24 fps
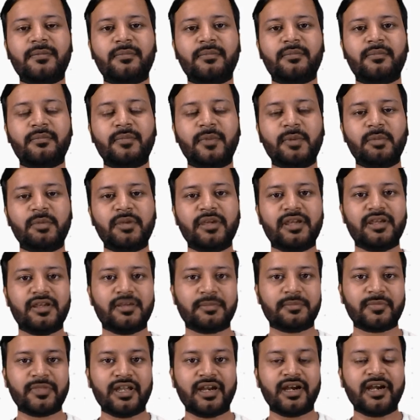
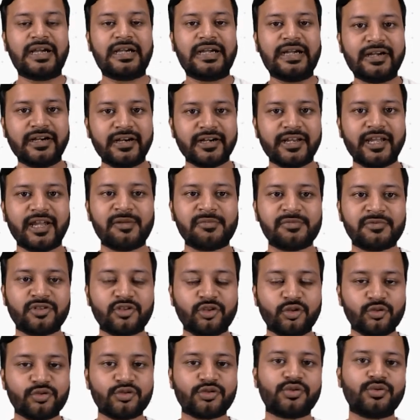maybe data types
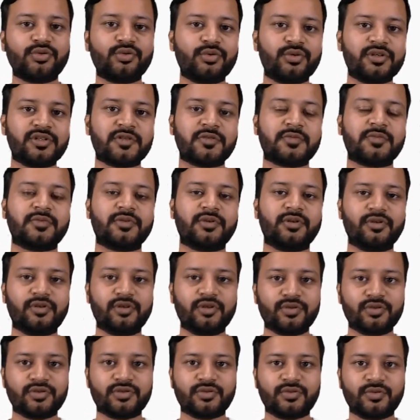used to
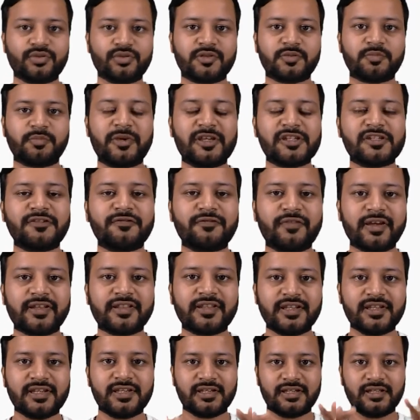specify
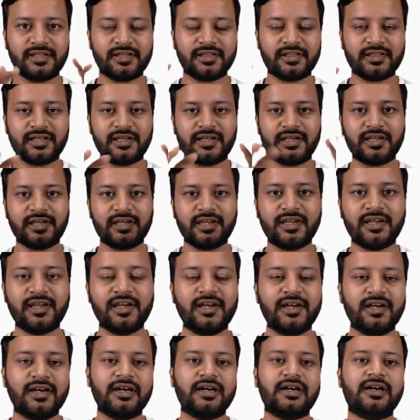the
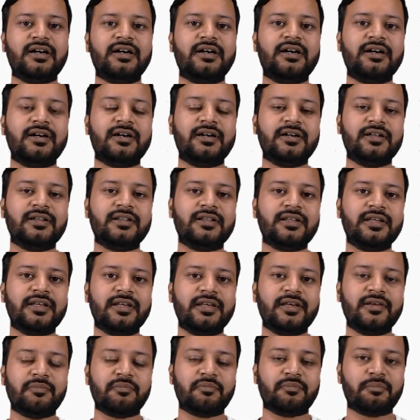
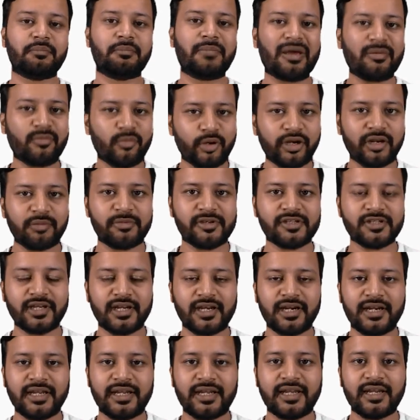memory
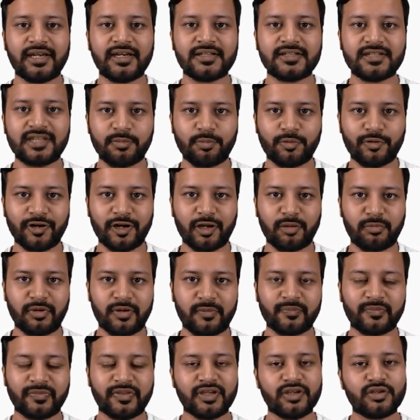basically in C programming.
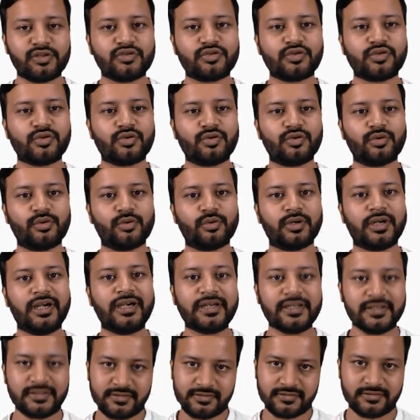So let
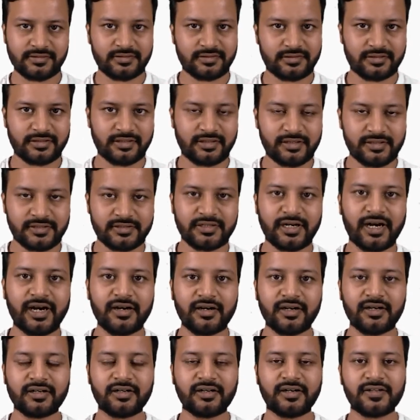us
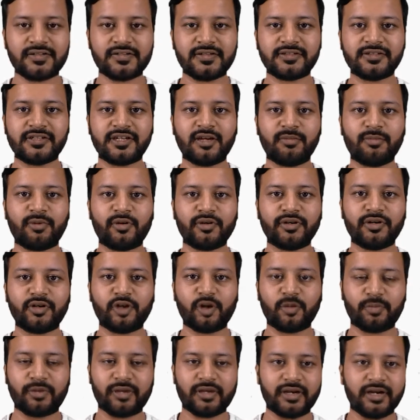start discussing about the
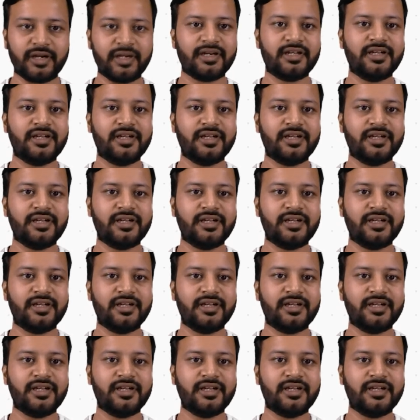topic, right?